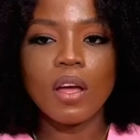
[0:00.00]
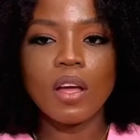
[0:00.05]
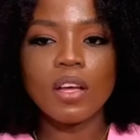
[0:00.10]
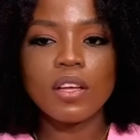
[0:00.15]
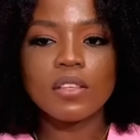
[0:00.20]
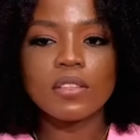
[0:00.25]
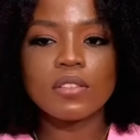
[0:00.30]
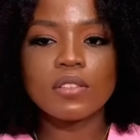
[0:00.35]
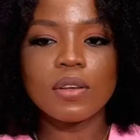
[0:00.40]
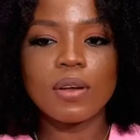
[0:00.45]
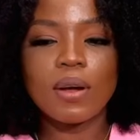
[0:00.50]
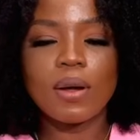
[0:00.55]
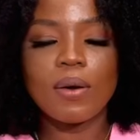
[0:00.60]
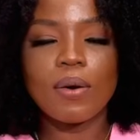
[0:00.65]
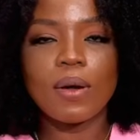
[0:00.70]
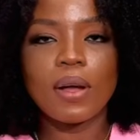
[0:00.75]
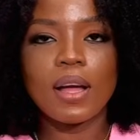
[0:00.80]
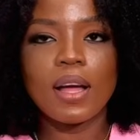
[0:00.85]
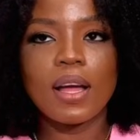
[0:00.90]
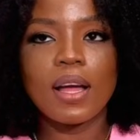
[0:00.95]
So
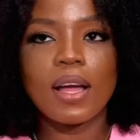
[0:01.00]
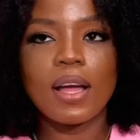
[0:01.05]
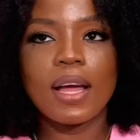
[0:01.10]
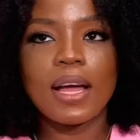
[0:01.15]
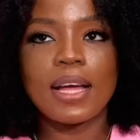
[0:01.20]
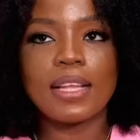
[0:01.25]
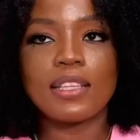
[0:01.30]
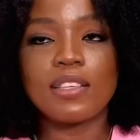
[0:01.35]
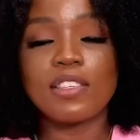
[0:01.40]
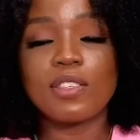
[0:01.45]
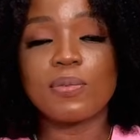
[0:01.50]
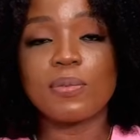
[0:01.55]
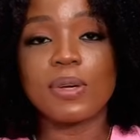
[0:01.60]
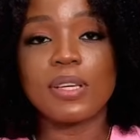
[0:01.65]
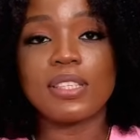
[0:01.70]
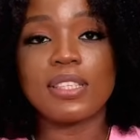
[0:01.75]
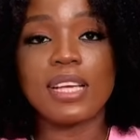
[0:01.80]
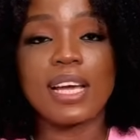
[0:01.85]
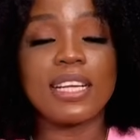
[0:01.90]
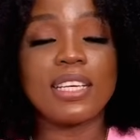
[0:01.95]
at this point,
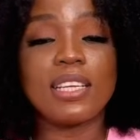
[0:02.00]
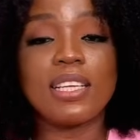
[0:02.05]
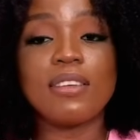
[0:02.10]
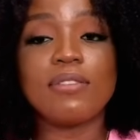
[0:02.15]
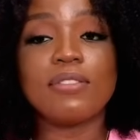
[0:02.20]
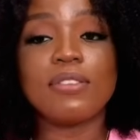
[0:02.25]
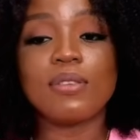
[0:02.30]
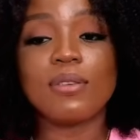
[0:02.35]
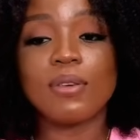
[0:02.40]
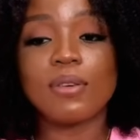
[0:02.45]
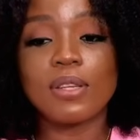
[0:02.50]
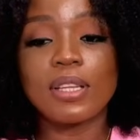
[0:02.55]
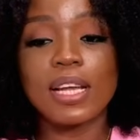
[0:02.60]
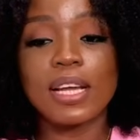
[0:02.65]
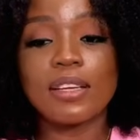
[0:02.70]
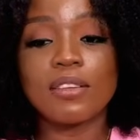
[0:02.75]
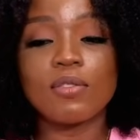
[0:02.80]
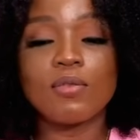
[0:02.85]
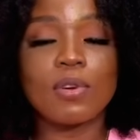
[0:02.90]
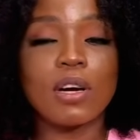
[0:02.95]
I didn't even know
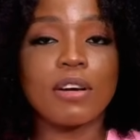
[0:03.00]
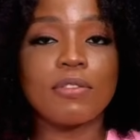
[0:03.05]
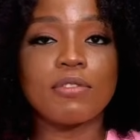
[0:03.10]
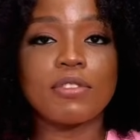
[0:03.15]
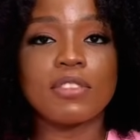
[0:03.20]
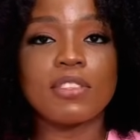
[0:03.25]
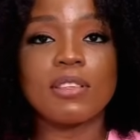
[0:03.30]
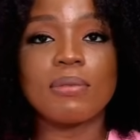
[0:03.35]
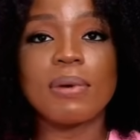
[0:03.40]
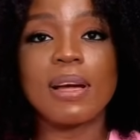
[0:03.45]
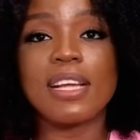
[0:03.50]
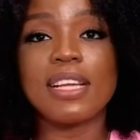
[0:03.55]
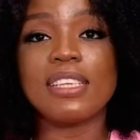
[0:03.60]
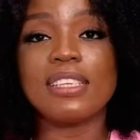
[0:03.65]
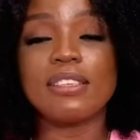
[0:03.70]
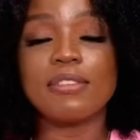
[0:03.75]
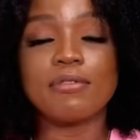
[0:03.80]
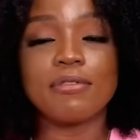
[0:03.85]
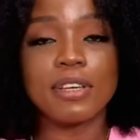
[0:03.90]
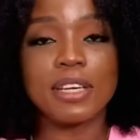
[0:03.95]
that dwarfism had
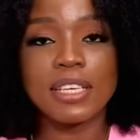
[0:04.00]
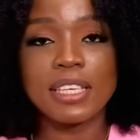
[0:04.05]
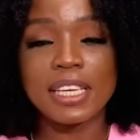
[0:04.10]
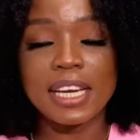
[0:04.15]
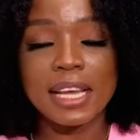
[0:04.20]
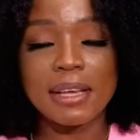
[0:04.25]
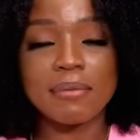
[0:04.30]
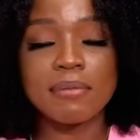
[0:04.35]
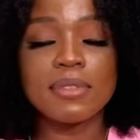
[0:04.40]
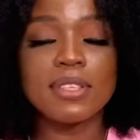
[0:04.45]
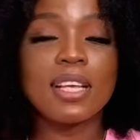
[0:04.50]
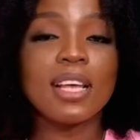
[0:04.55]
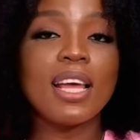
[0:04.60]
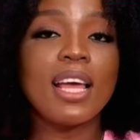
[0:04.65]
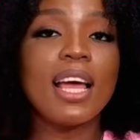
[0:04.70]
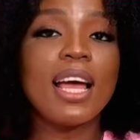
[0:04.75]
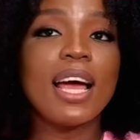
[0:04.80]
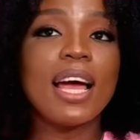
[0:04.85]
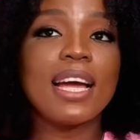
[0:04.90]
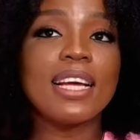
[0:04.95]
different names.
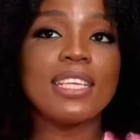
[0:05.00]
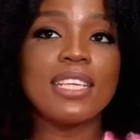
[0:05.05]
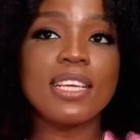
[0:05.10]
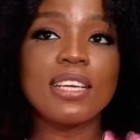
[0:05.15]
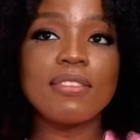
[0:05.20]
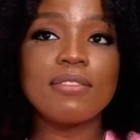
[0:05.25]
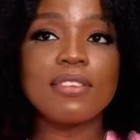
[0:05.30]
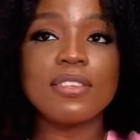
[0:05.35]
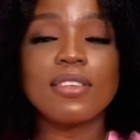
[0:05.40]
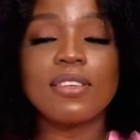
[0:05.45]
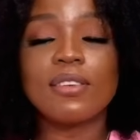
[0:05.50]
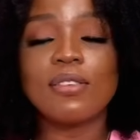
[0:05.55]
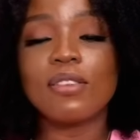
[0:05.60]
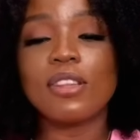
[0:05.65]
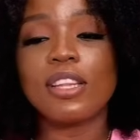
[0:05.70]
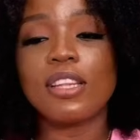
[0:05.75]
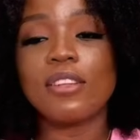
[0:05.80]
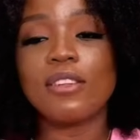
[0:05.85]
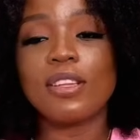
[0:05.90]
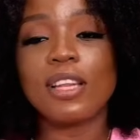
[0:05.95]
I didn't even know
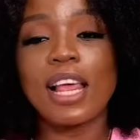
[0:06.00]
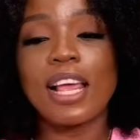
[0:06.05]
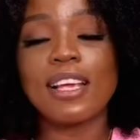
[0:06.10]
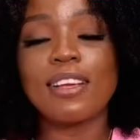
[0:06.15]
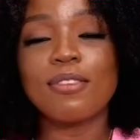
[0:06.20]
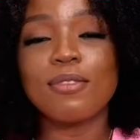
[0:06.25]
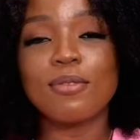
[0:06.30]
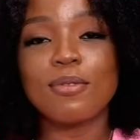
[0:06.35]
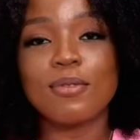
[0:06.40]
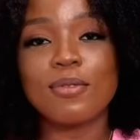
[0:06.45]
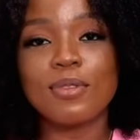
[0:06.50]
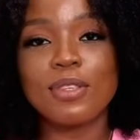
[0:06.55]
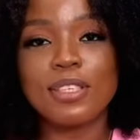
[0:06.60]
like the